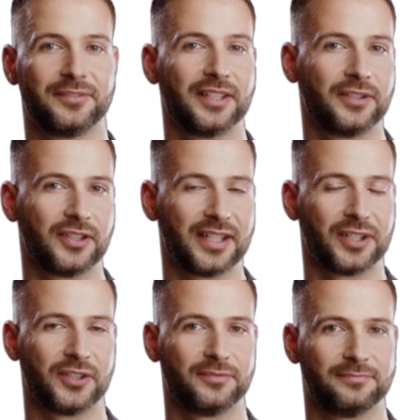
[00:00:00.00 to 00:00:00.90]

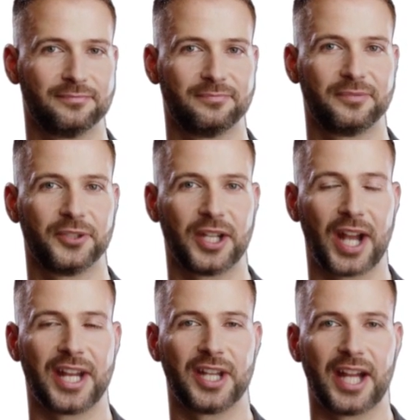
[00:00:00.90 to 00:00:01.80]
Introduction The
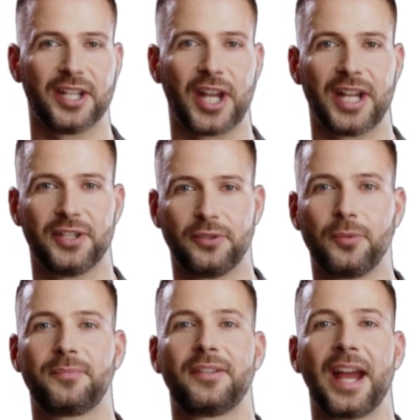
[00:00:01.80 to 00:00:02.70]

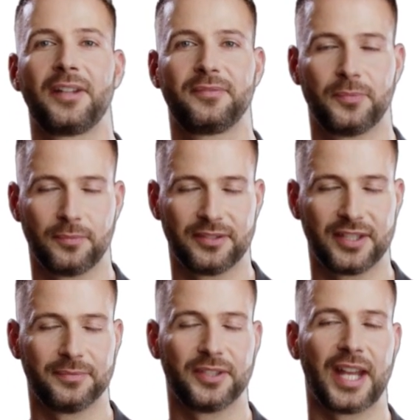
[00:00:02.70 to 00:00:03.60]

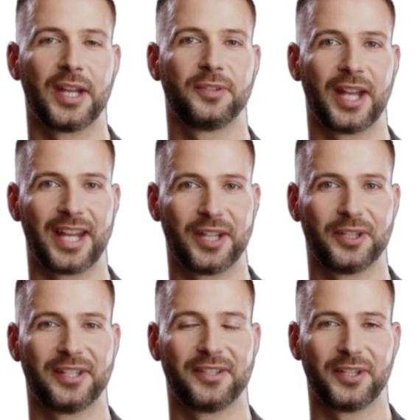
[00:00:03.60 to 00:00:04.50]
AN82527 F8
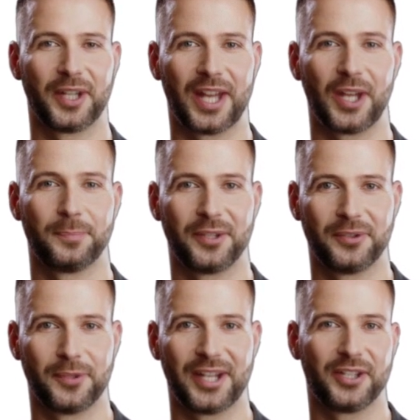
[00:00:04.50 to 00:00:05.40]
is an
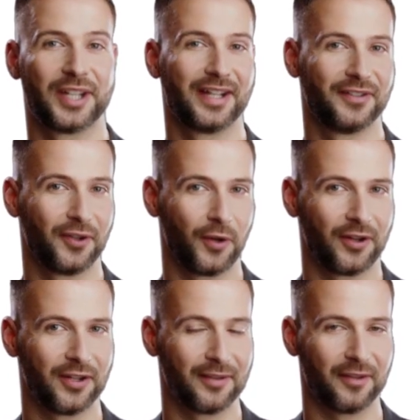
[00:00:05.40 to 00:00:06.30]
8-bit
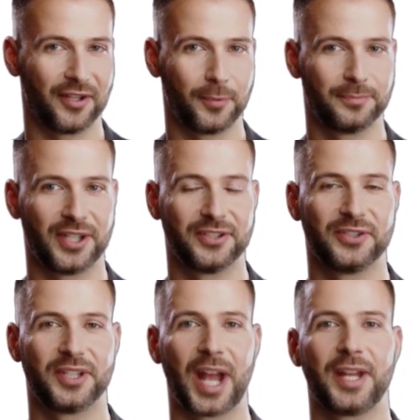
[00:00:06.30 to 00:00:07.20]
microcontroller with a
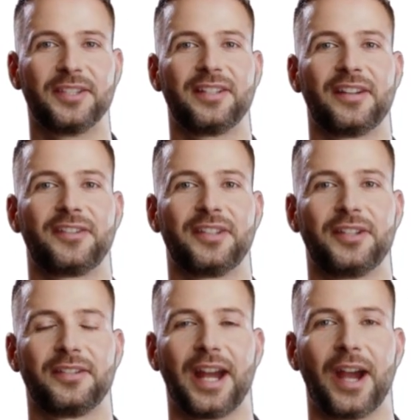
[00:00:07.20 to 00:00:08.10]
built-in
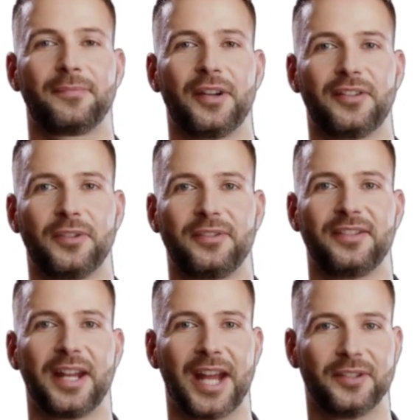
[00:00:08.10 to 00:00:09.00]
LCD driver
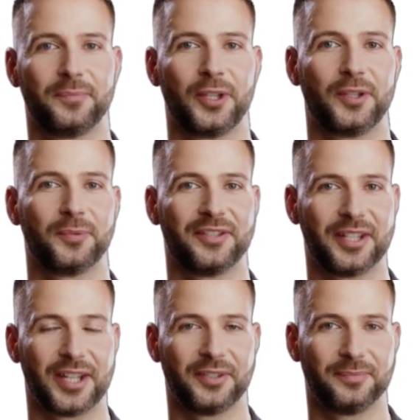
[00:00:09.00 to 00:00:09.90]
designed for use
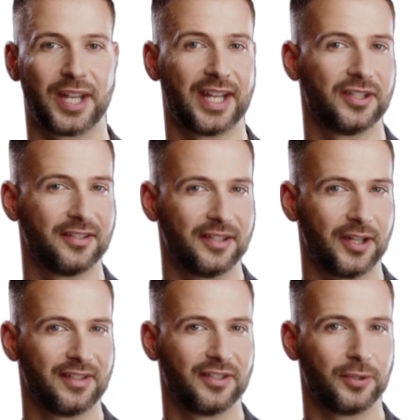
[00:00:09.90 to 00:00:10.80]
in various
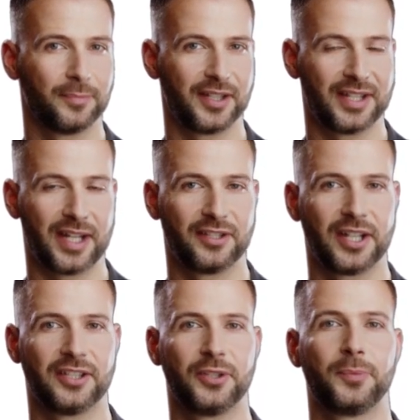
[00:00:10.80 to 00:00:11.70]
consumer
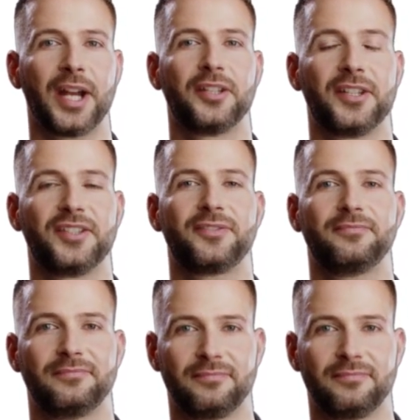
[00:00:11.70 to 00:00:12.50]
electronic products.